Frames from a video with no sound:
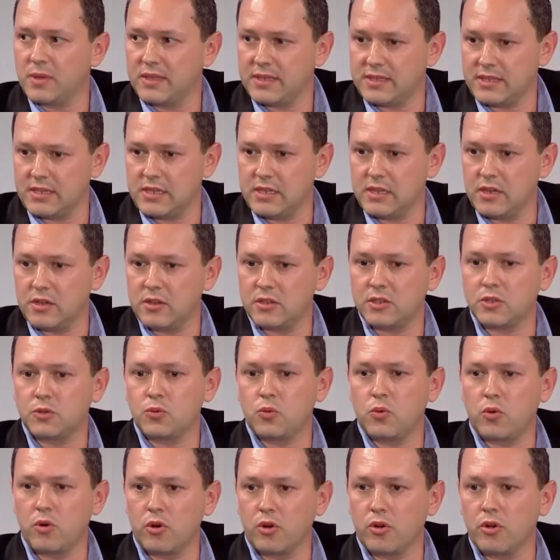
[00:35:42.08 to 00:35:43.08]
and see us
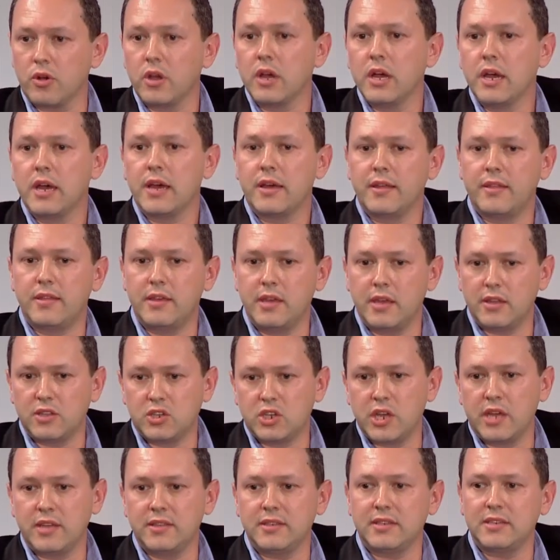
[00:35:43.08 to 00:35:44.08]
were the
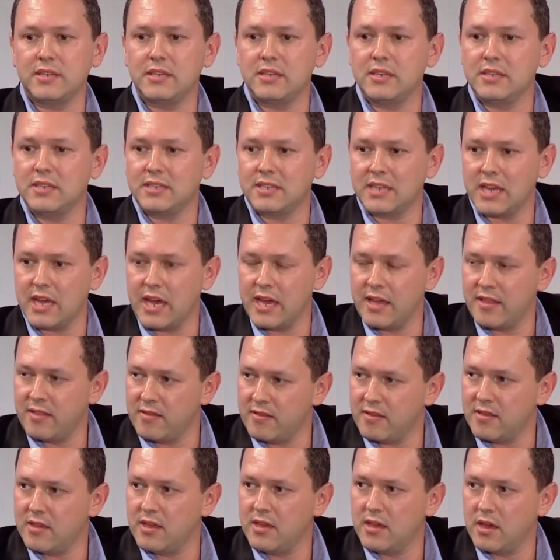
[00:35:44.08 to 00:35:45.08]
agencies
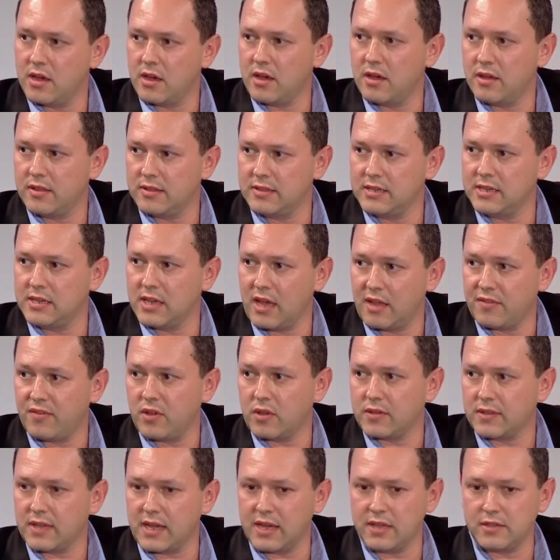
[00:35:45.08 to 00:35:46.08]
and the
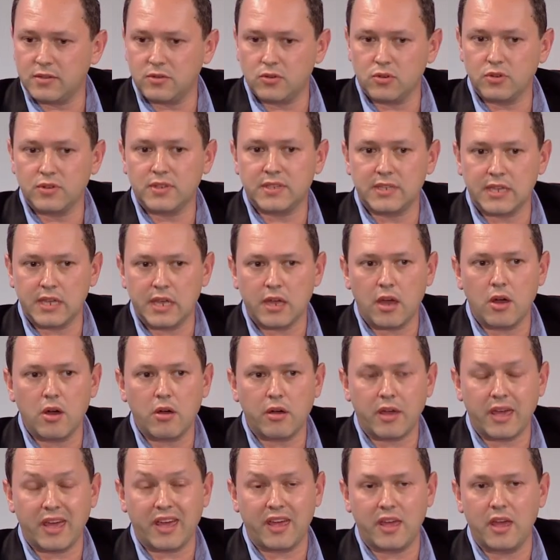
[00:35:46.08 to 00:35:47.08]
advertisers saying,
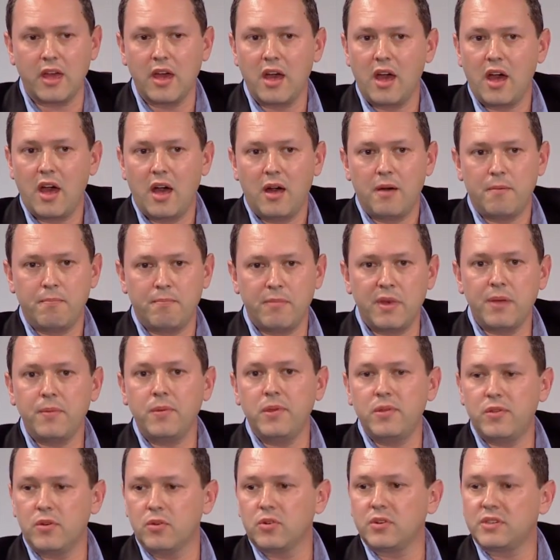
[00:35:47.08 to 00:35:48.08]
okay,
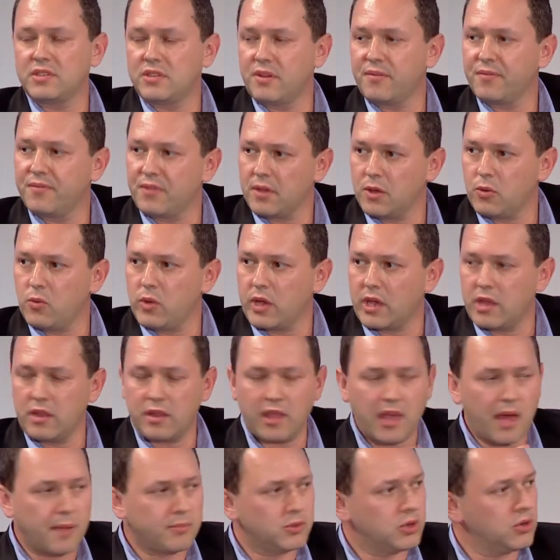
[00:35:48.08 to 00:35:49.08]
maybe there is something we can
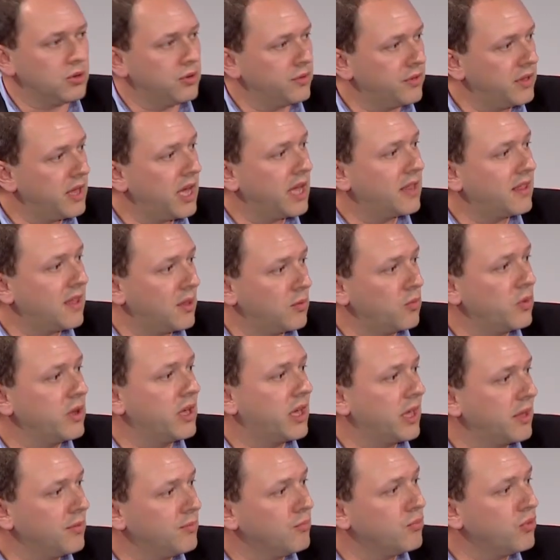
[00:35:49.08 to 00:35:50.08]
capture on that and we
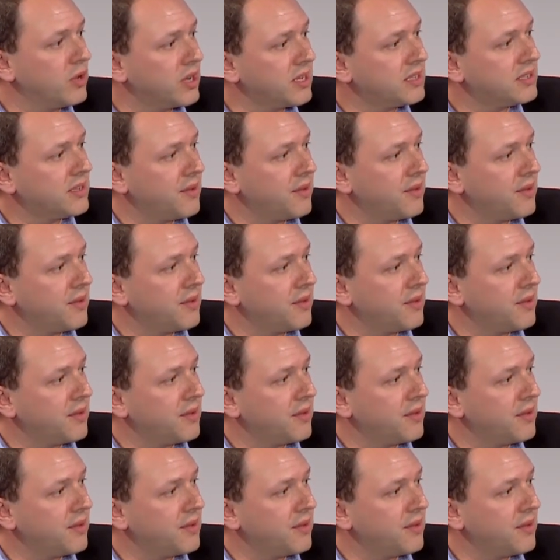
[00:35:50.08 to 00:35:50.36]
can bring